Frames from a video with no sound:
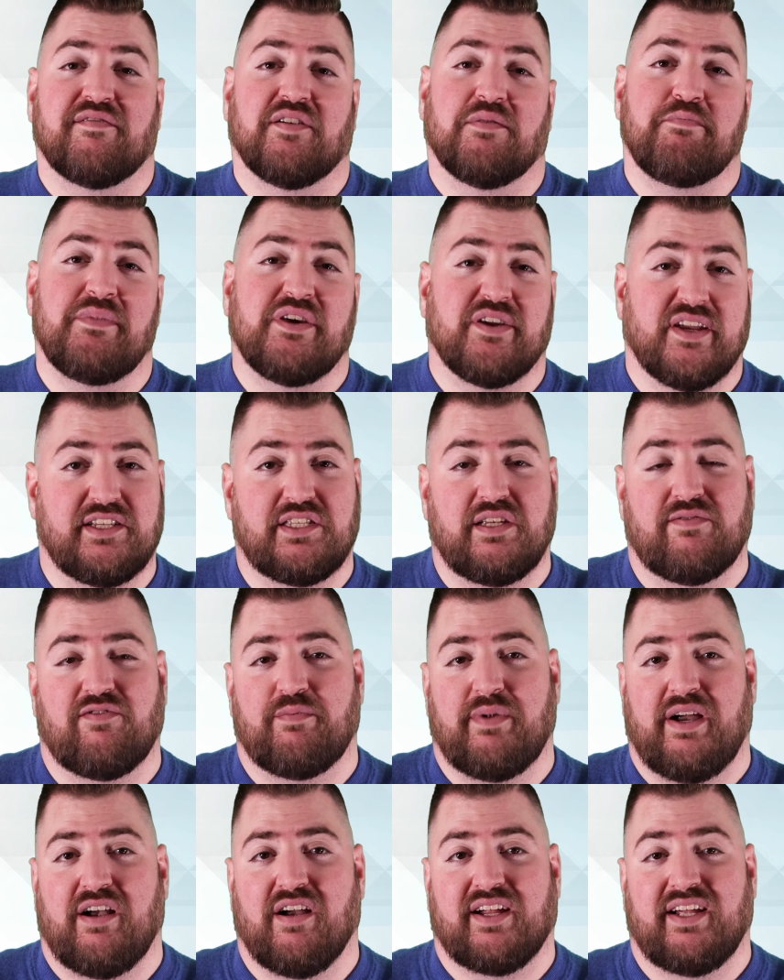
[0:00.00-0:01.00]
for millions of
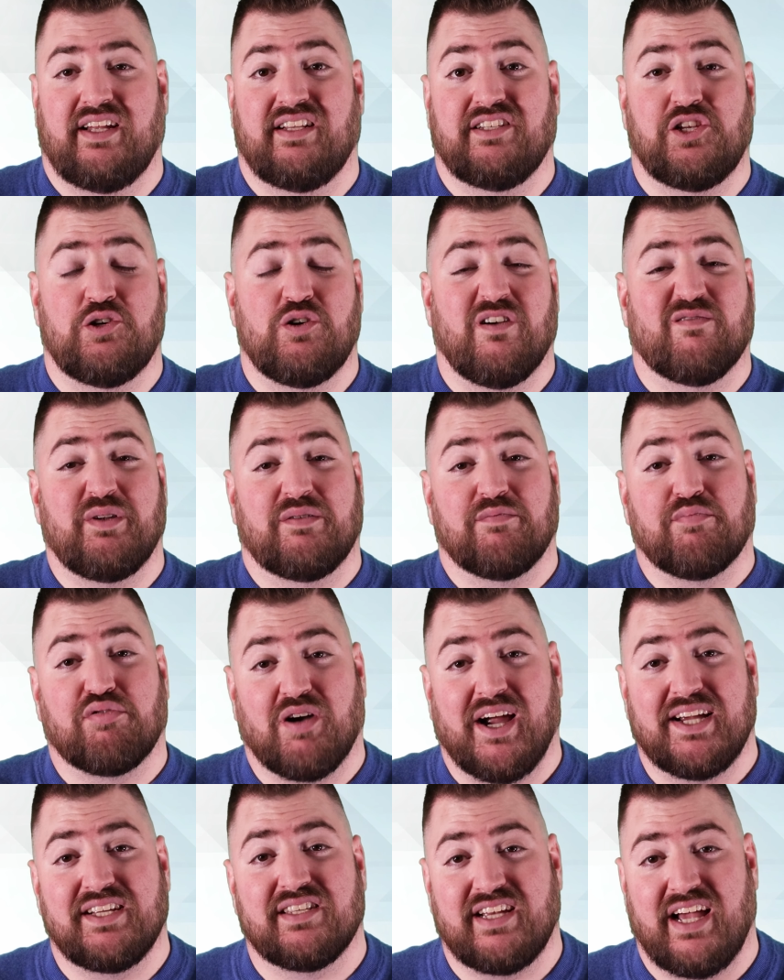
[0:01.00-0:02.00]
Americans who have been
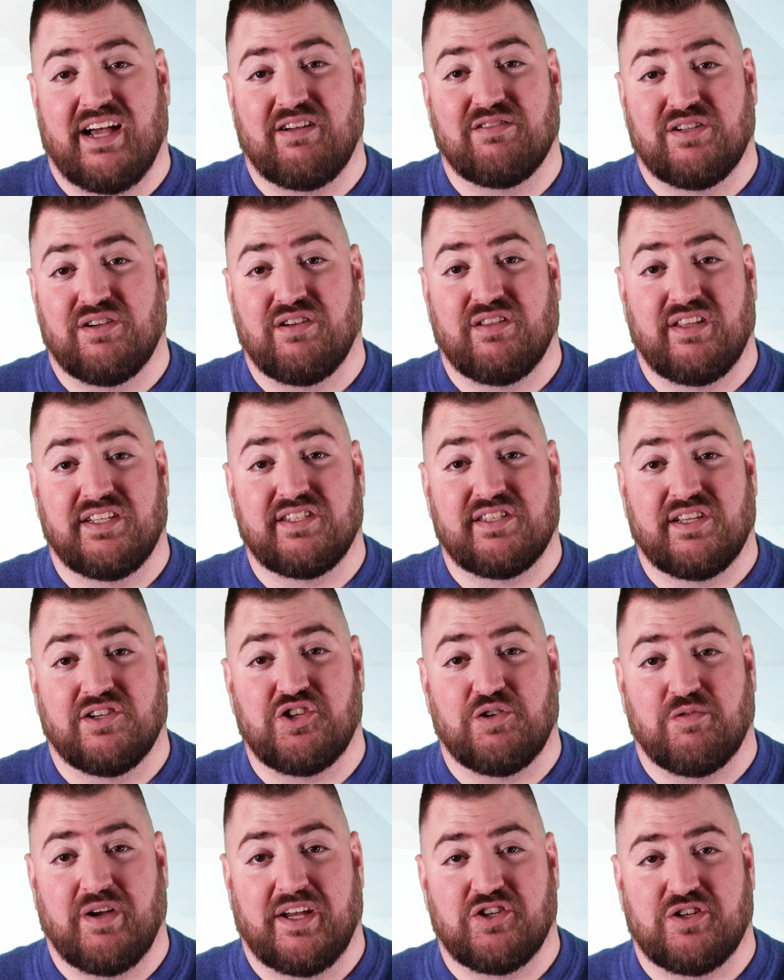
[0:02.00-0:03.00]
priced out due to these
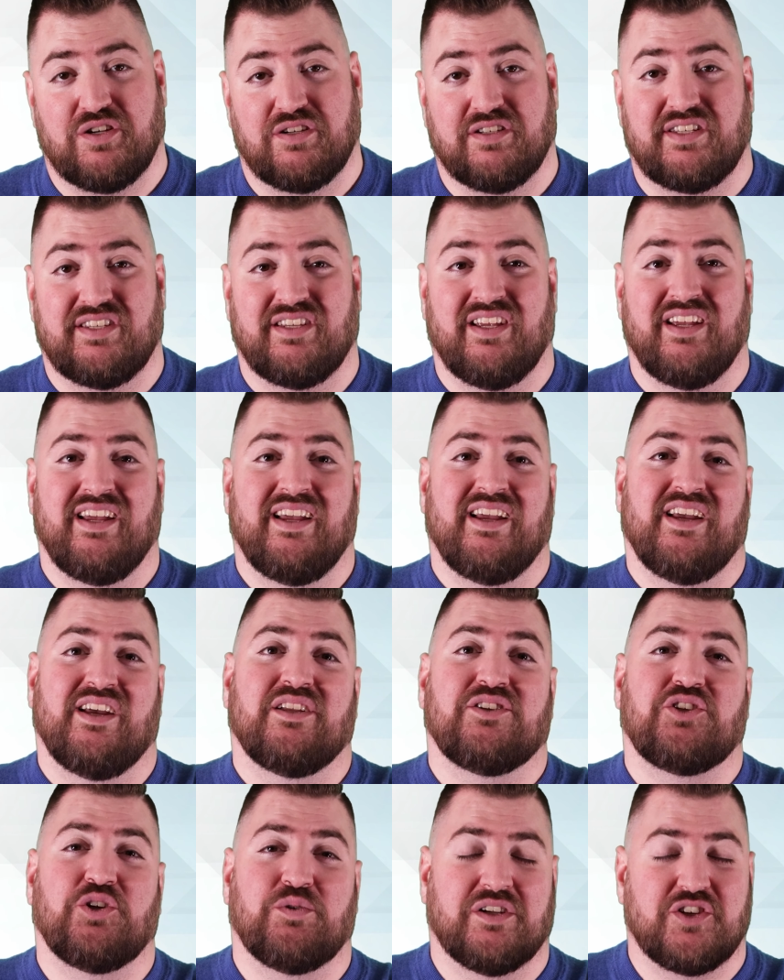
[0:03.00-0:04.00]
situations
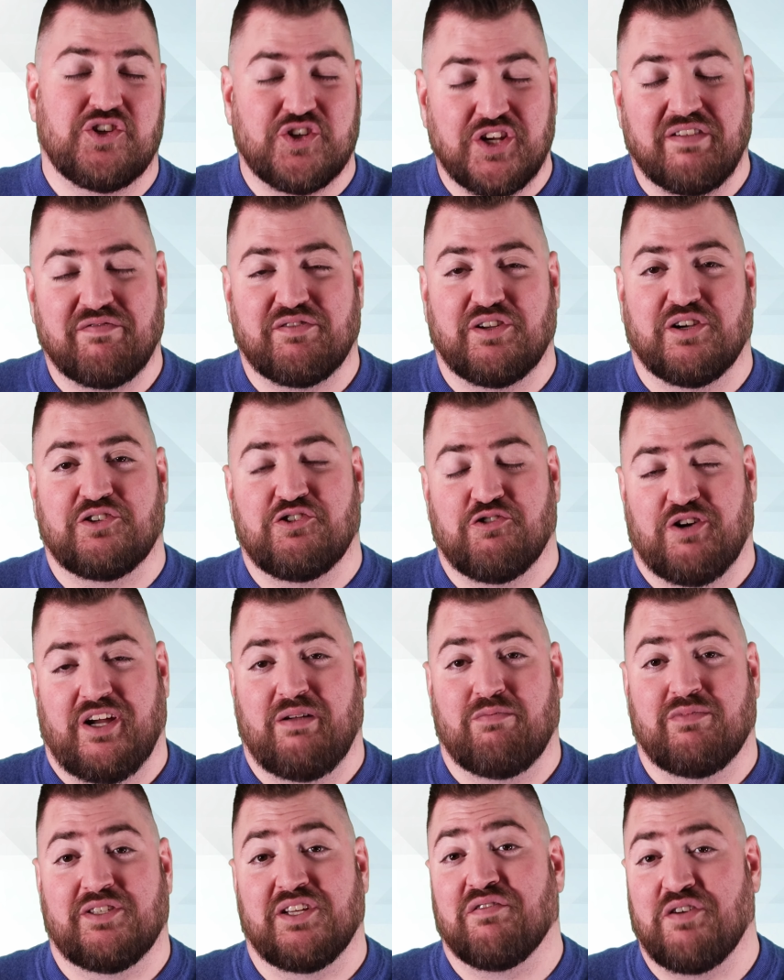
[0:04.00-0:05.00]
to achieve their
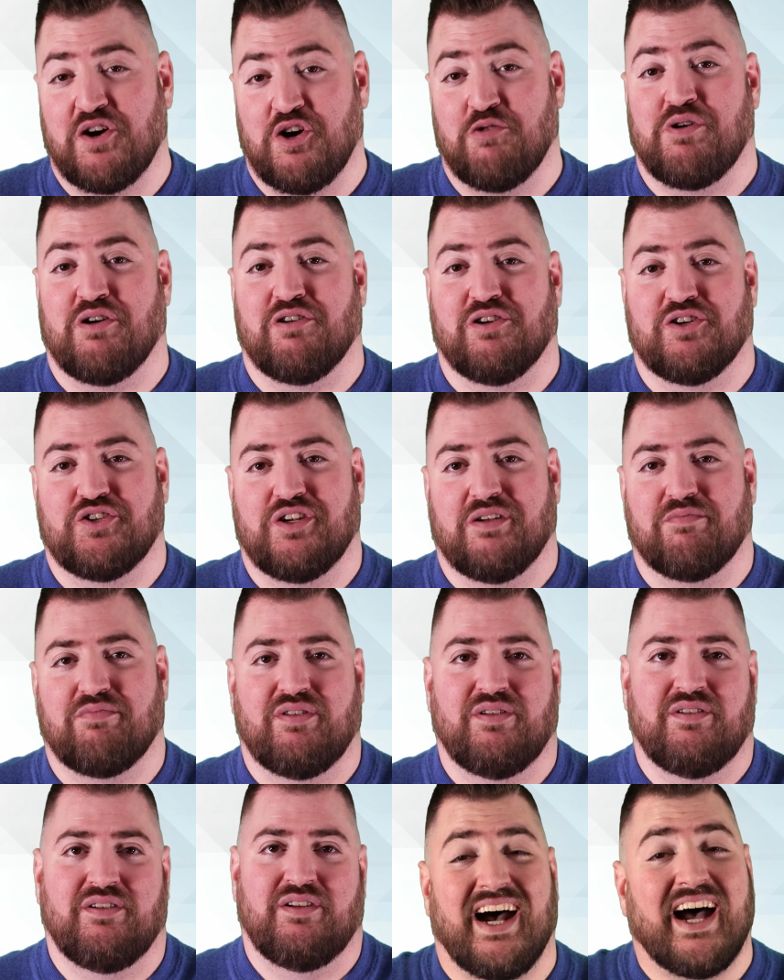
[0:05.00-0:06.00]
dreams of homeownership.
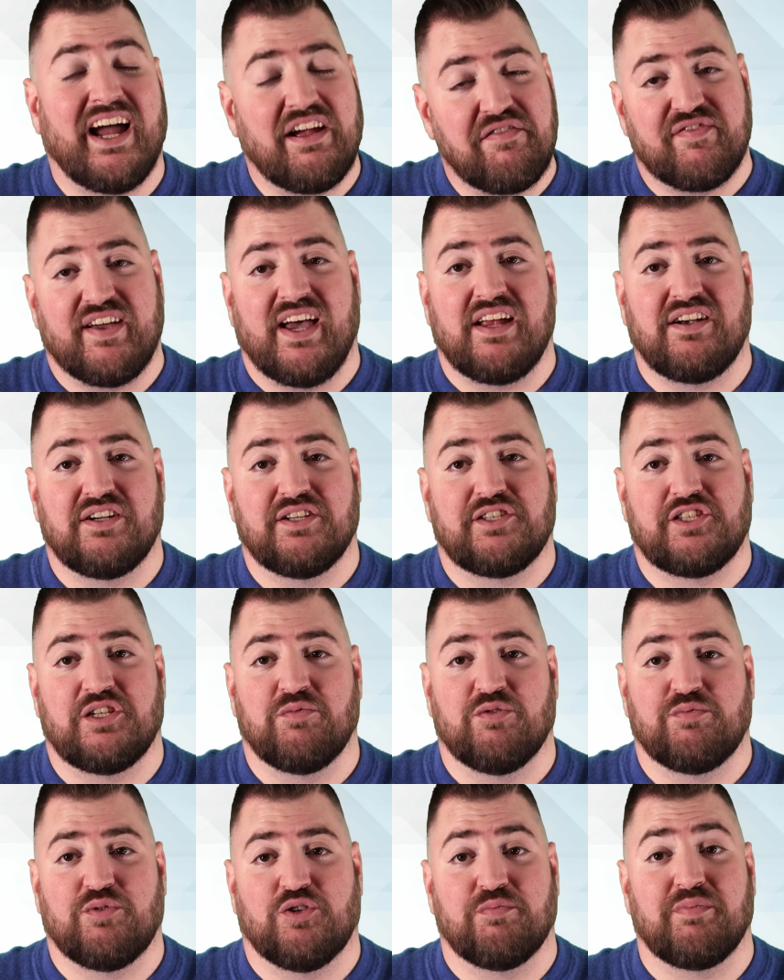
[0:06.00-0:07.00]
I founded
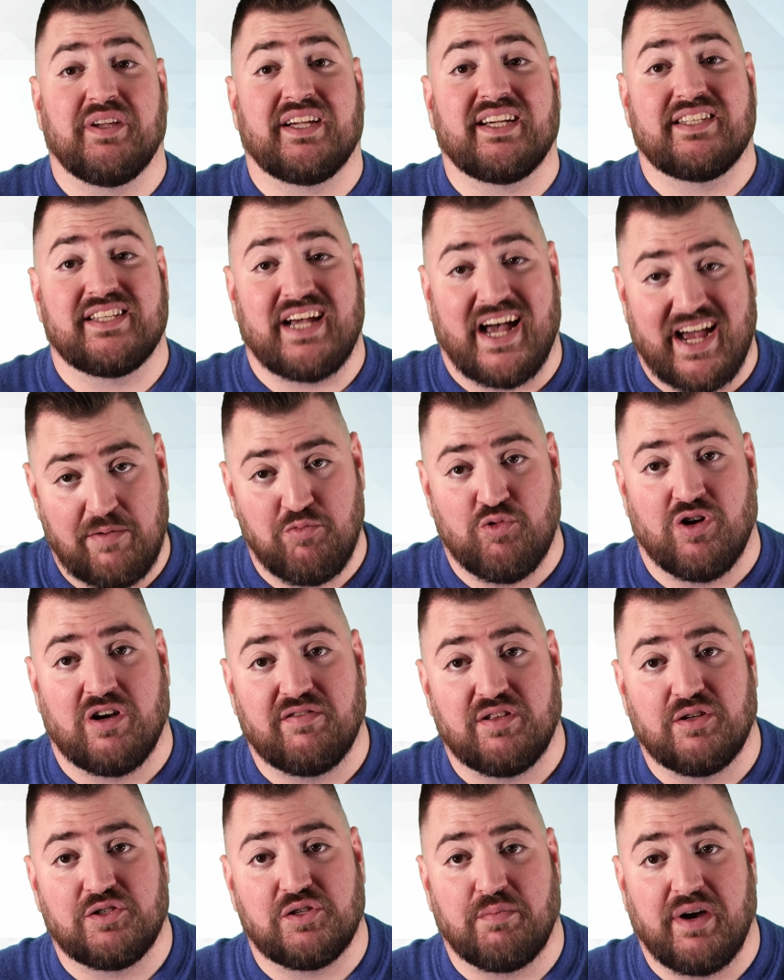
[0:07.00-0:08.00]
Assumable because I'm one
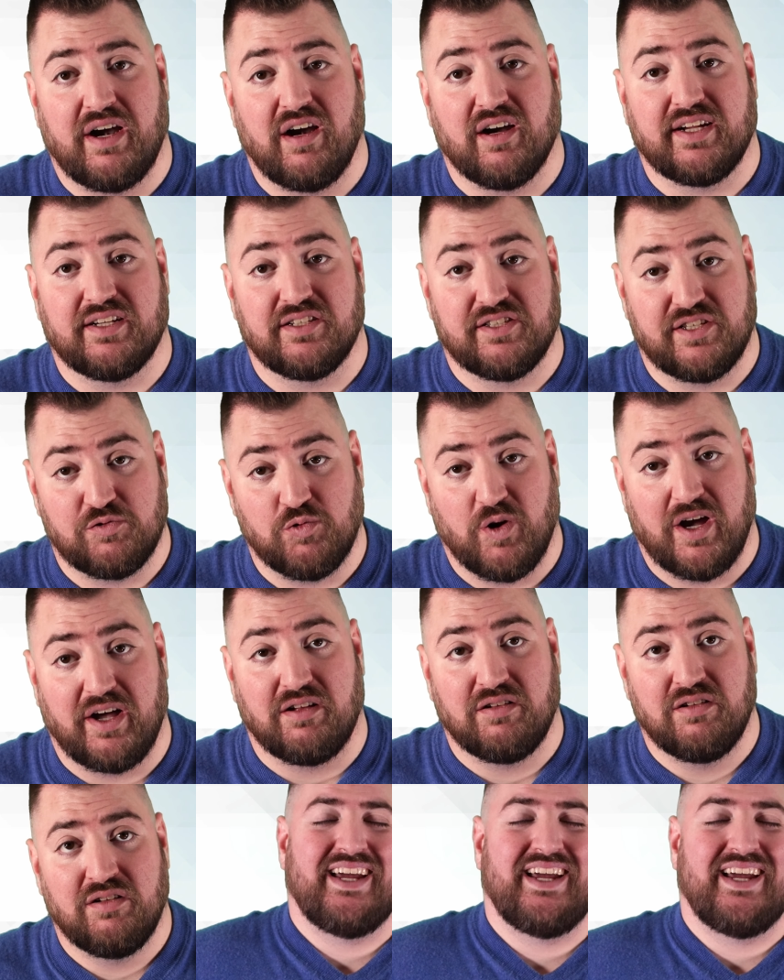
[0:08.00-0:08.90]
of those Americans as well.